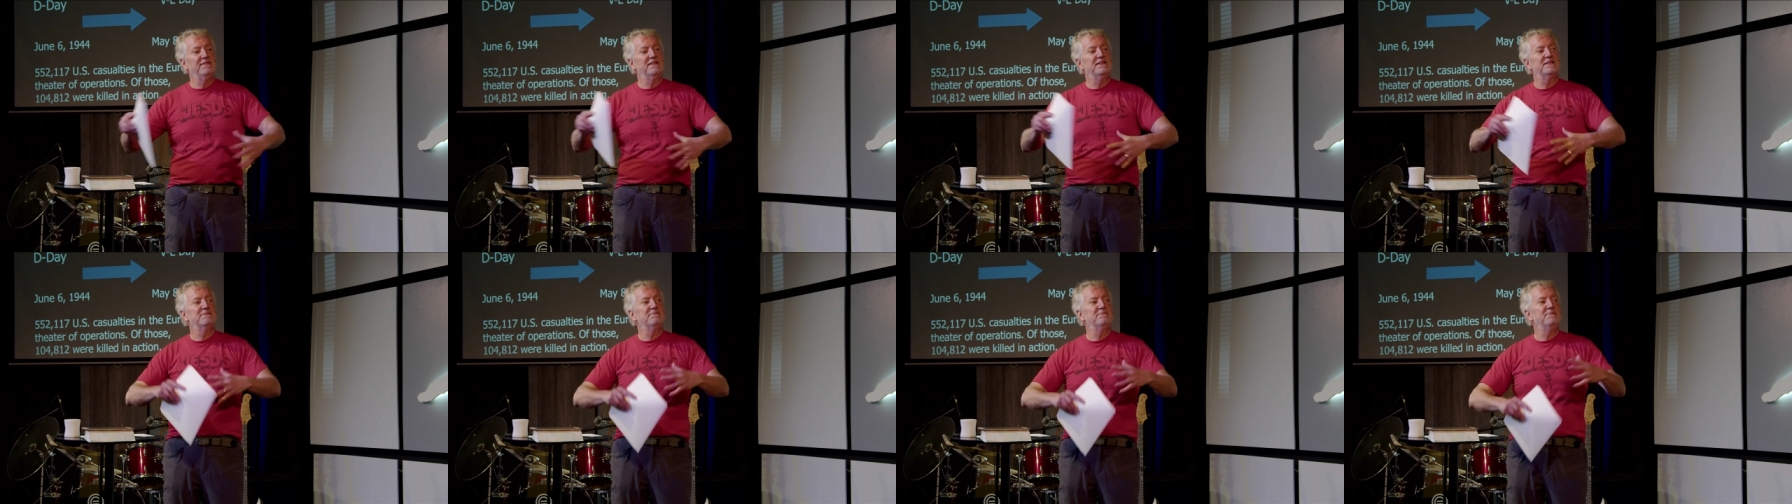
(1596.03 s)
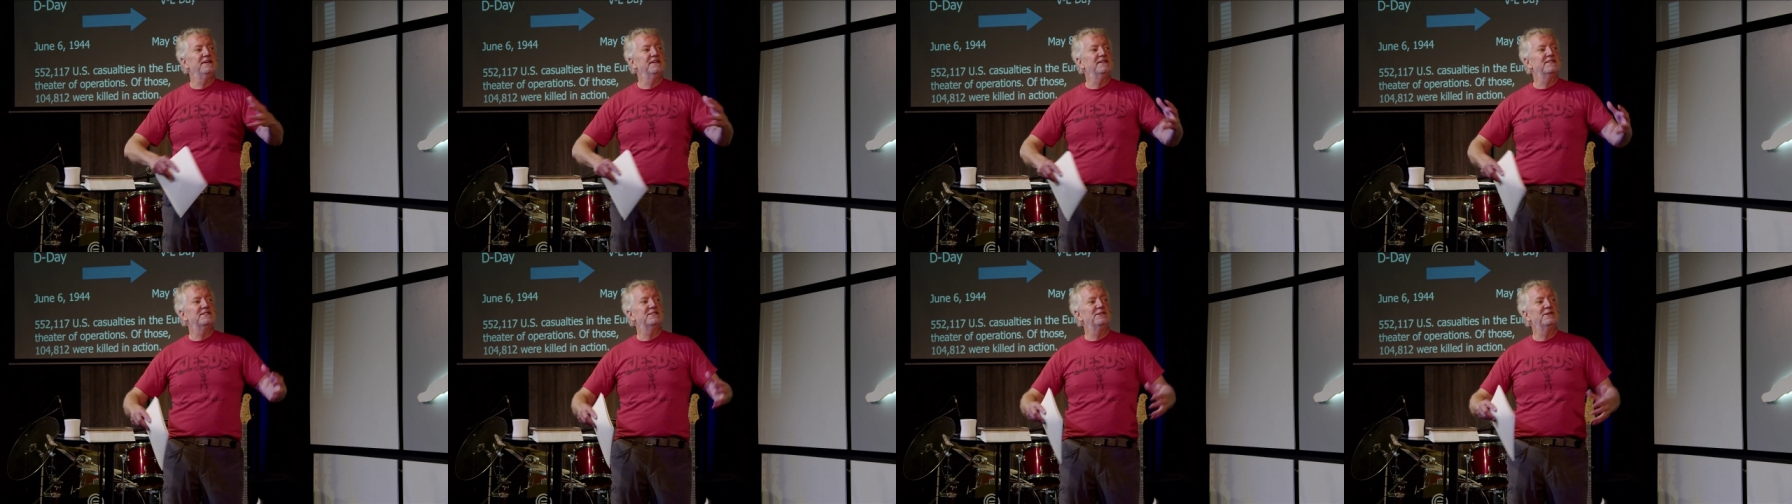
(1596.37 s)
this
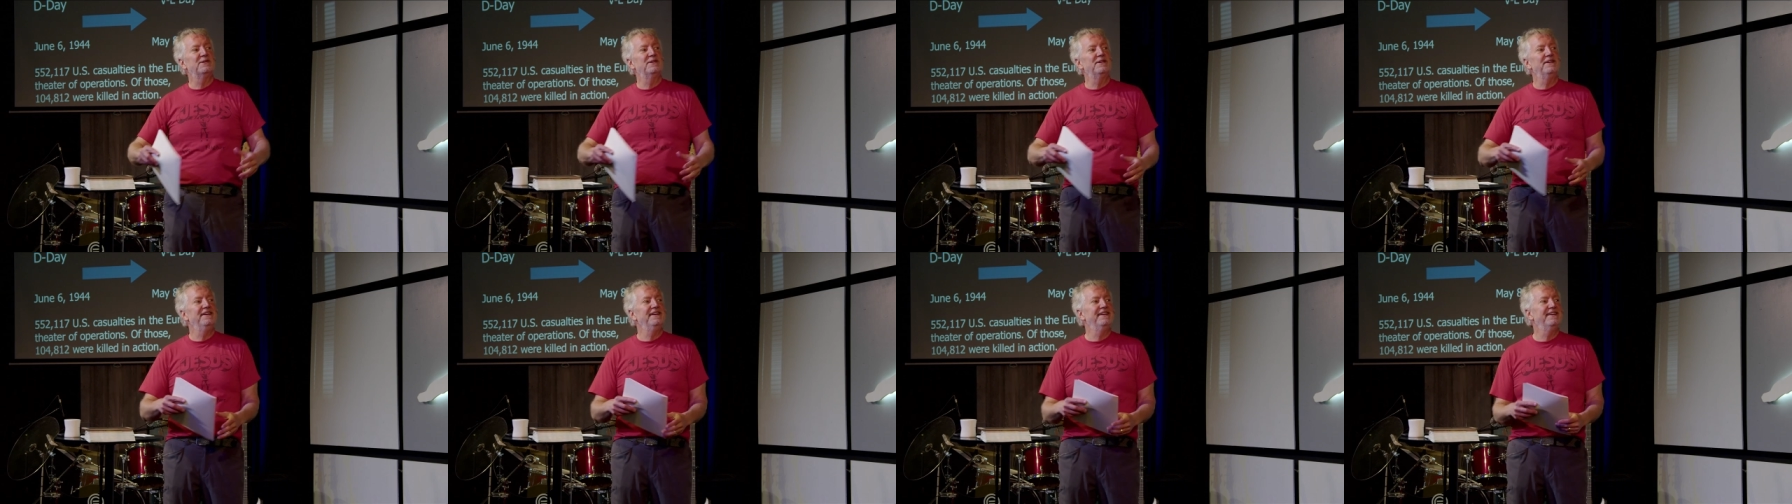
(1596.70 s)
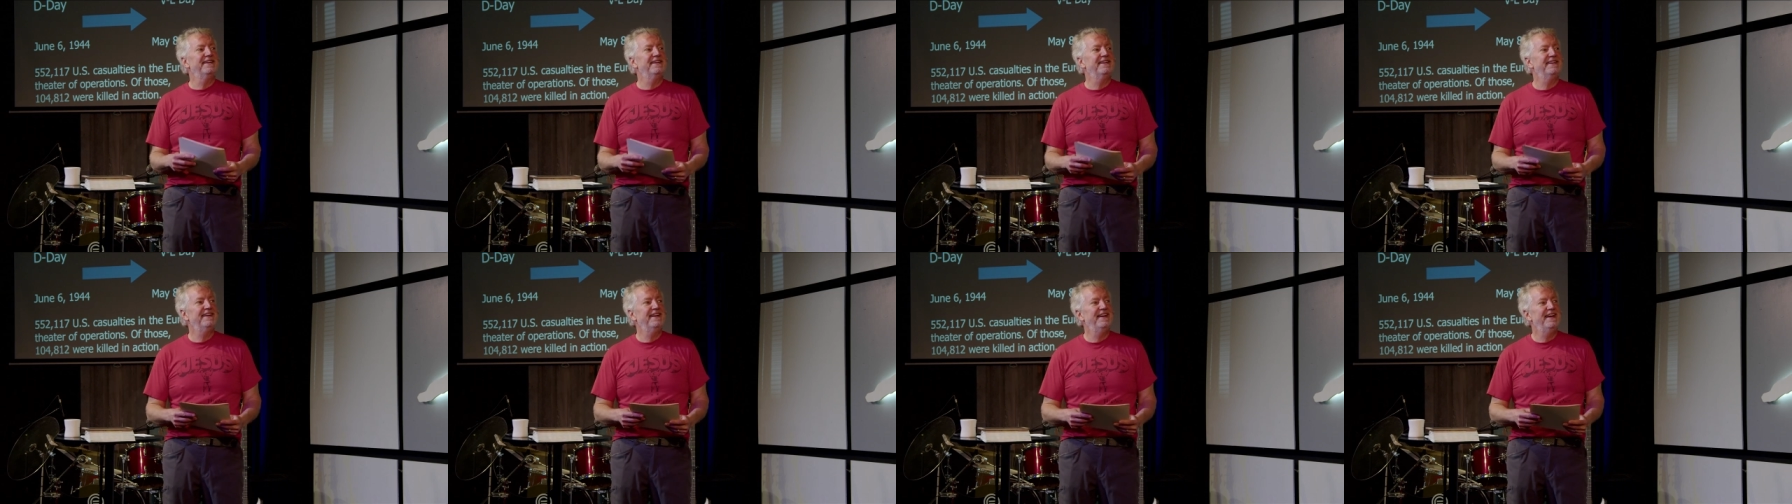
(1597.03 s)
big
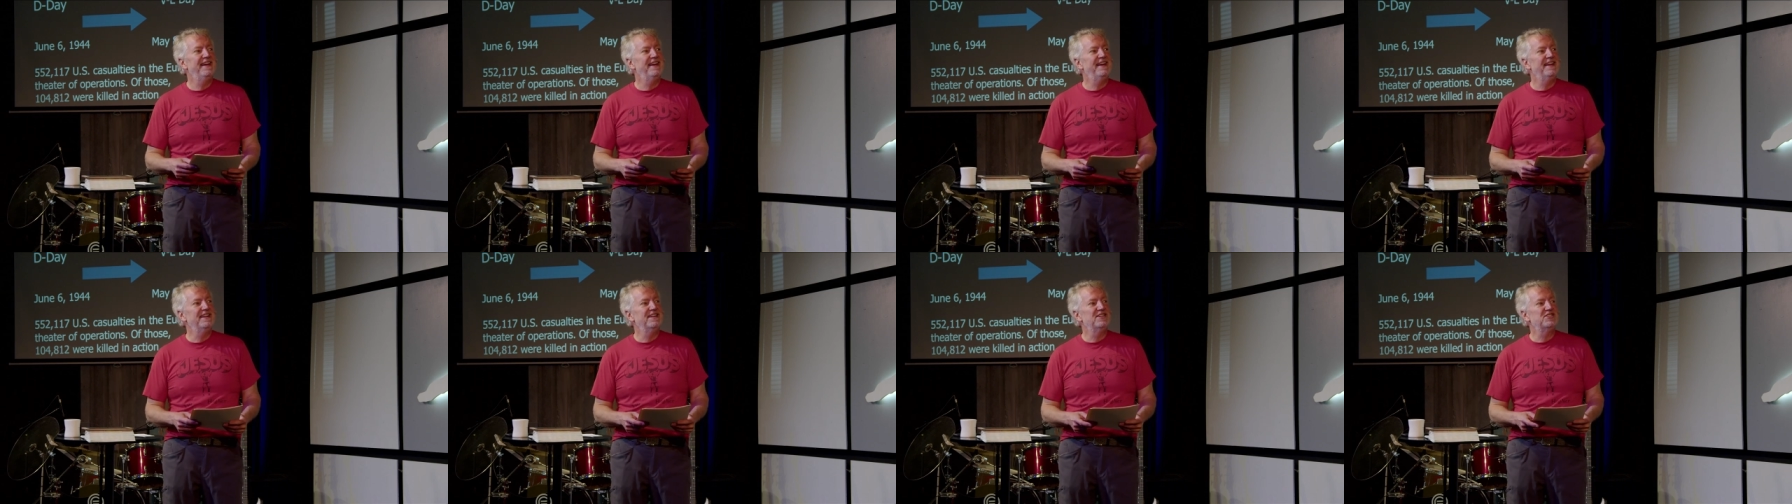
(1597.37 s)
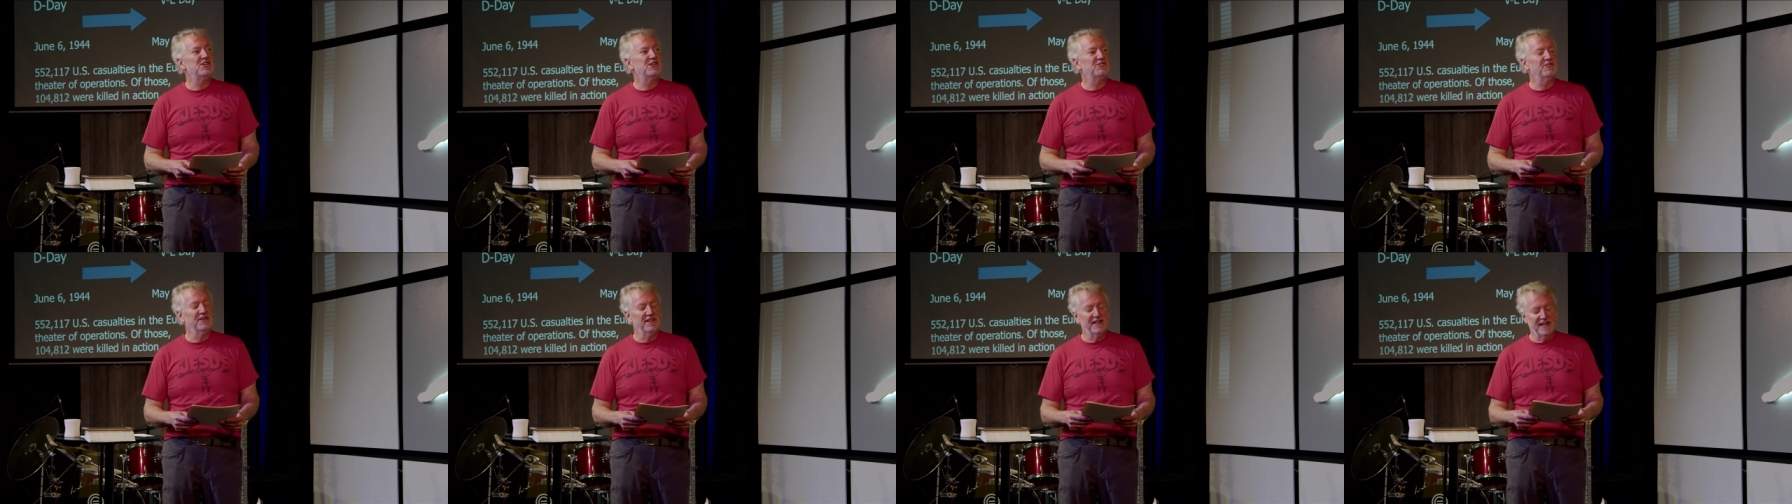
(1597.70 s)
story. And
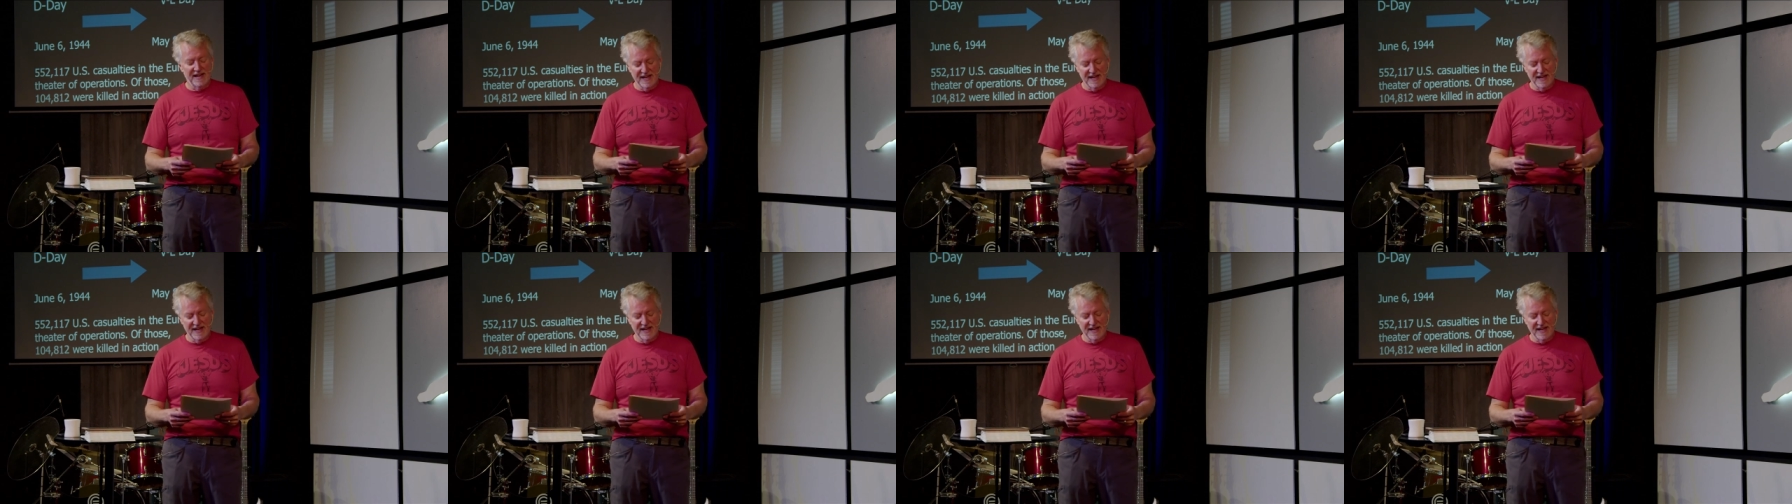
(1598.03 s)
General